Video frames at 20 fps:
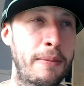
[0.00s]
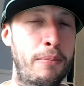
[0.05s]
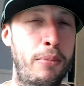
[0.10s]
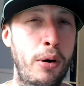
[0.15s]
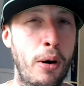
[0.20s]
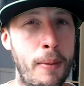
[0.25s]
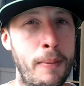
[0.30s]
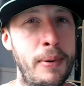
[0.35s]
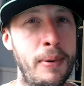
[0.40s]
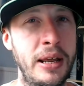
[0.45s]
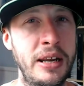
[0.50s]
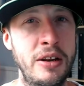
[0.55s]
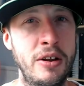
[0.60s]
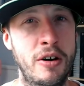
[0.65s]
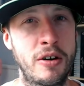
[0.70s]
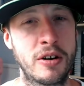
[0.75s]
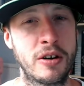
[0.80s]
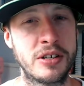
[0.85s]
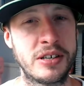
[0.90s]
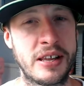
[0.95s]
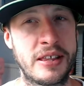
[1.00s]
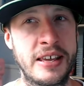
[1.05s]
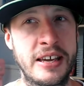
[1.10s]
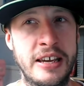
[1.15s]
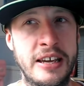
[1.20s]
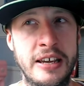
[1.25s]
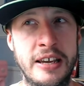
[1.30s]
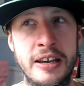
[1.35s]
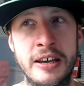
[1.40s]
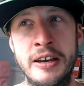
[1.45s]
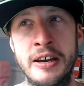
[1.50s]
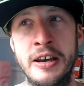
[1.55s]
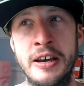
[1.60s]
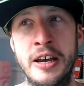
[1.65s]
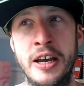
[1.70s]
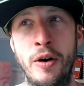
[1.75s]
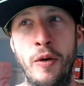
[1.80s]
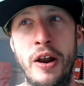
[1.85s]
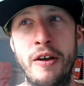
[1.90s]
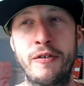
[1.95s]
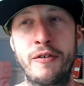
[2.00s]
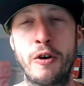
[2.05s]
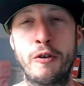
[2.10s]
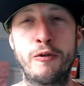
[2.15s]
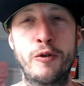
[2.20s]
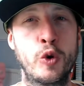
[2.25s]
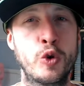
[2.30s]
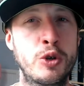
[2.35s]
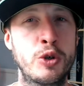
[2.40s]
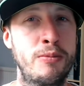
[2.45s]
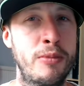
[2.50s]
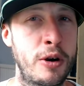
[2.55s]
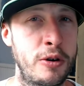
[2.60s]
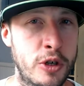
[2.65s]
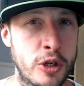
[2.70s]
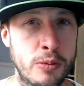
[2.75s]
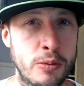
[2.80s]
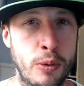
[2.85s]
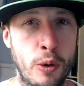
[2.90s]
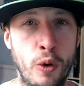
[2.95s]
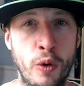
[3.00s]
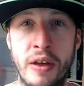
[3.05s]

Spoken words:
Probably not, because I think where they've got Forza Motorsport,